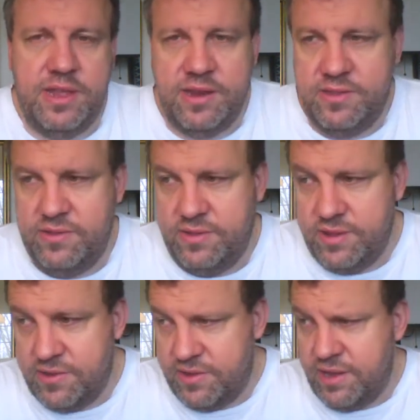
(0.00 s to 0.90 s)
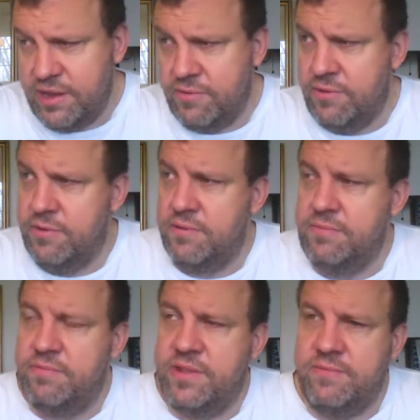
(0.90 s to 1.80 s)
the end of 16 or
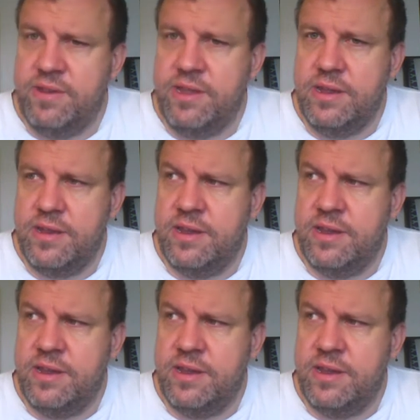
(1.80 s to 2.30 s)
17?